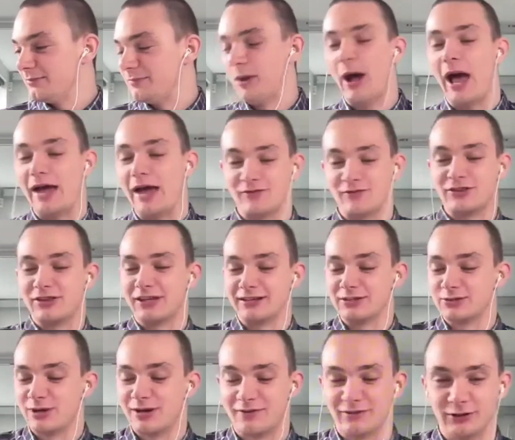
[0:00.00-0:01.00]
put everything
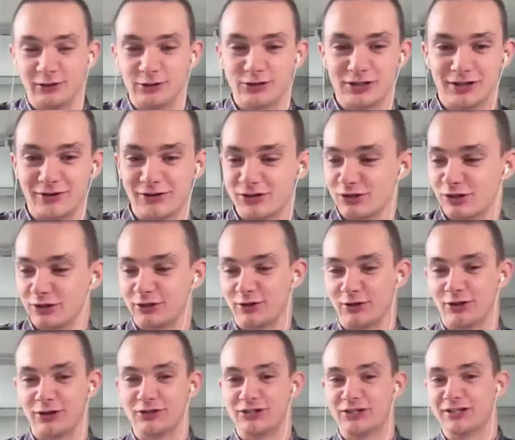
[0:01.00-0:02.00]
to evolutionary
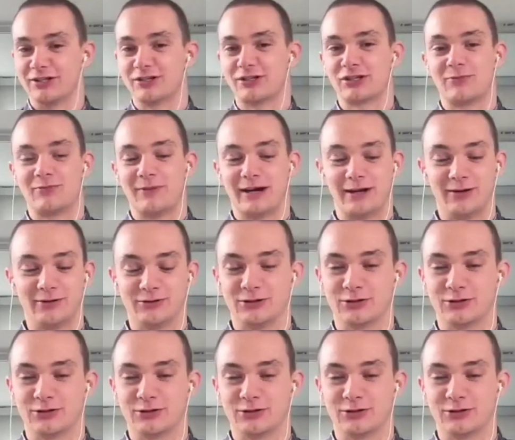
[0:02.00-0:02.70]
psychology and somehow